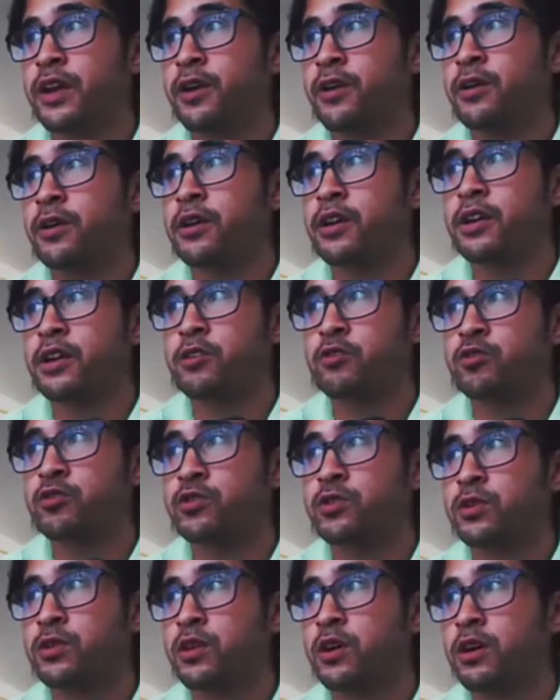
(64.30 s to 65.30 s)
Air and
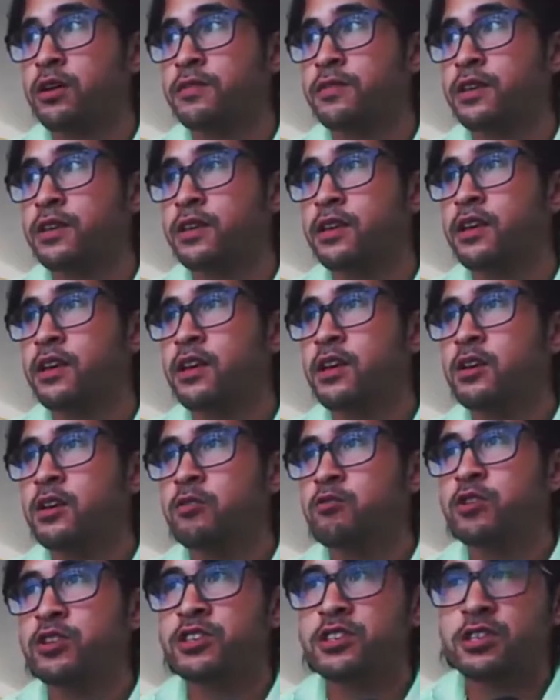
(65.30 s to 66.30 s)
Crucial Coffee,
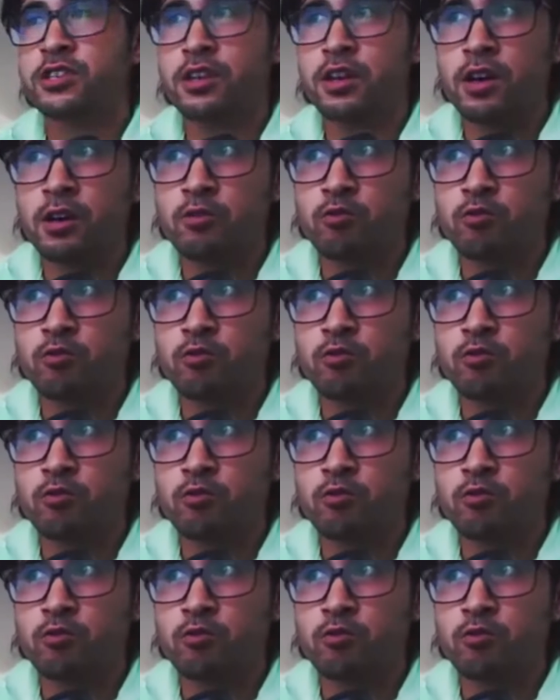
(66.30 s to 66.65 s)
reached